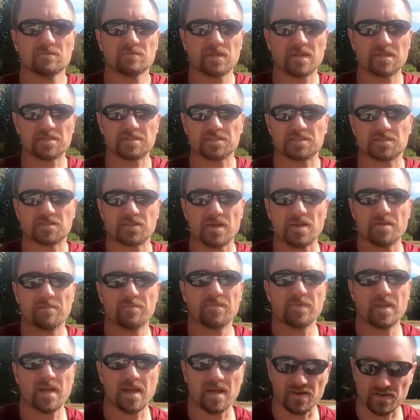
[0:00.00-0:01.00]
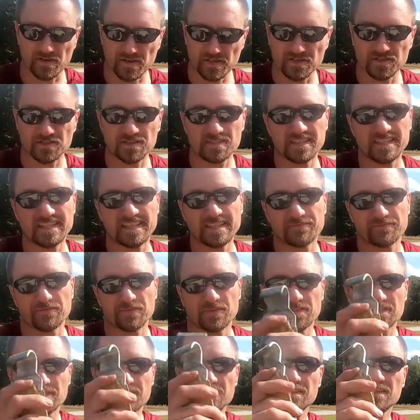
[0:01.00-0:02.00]
ratchet strap. Now, here's the
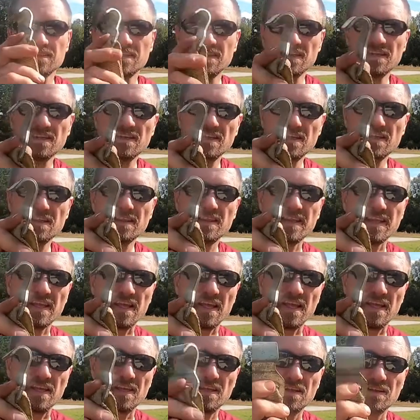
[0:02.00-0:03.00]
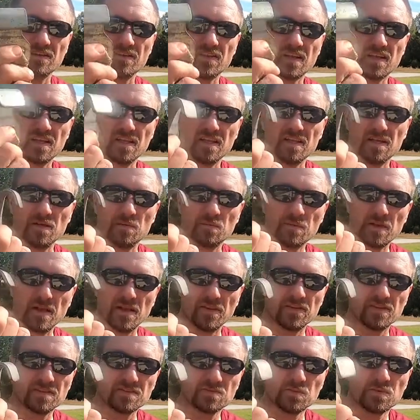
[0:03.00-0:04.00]
difference, the end of the clip.
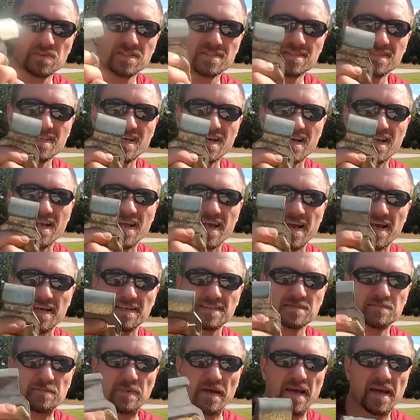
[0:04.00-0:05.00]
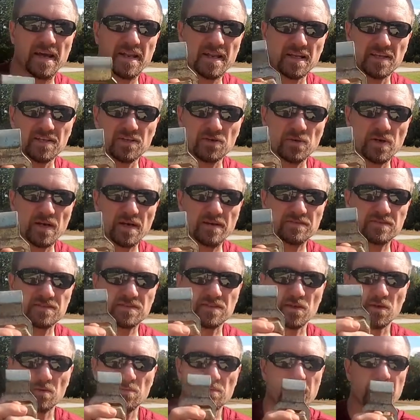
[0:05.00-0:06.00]
Now this one is not as bad. I do have
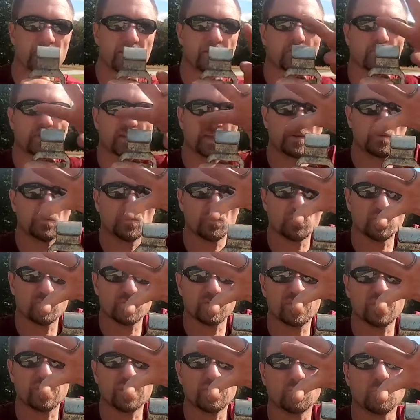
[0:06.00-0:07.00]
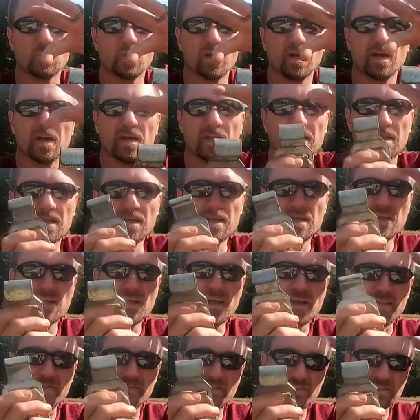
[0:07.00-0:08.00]
some that are like really wide.
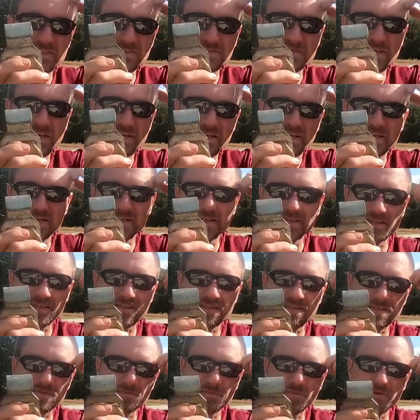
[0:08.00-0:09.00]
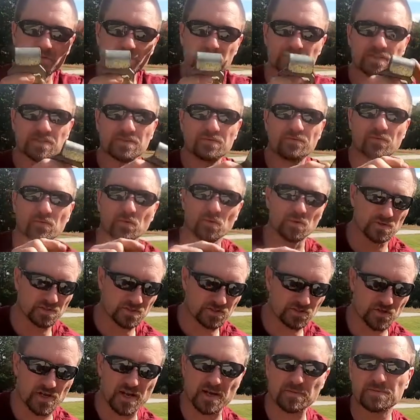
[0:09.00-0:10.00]
And this right here is mostly for
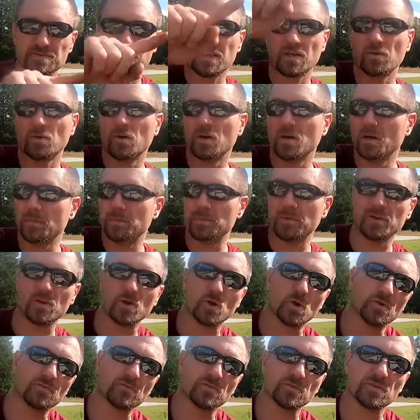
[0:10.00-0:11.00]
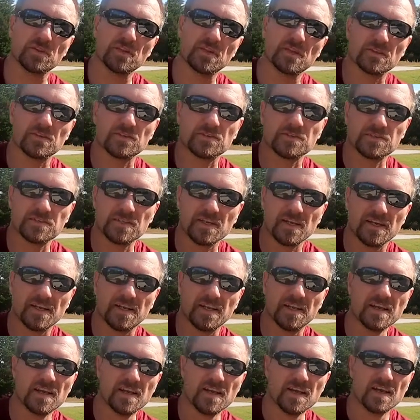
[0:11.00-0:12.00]
straps to go up and over the other
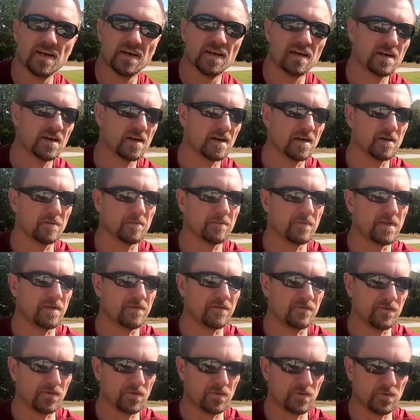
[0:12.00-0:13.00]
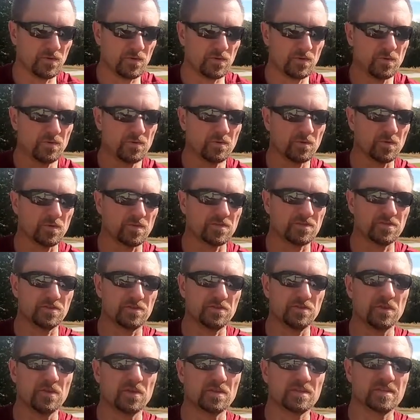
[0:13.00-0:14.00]
side. Um, if you were
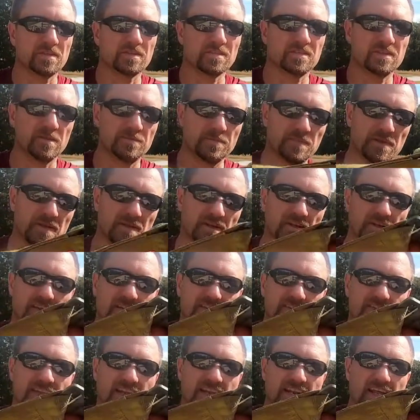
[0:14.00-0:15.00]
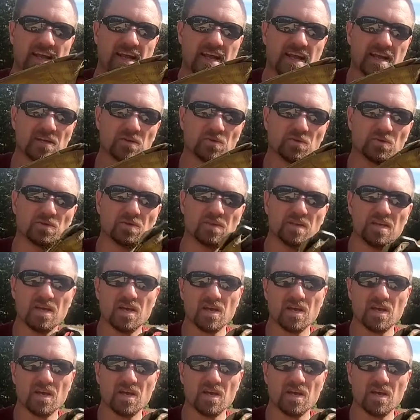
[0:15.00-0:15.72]
to hook this up there and it's at an angle,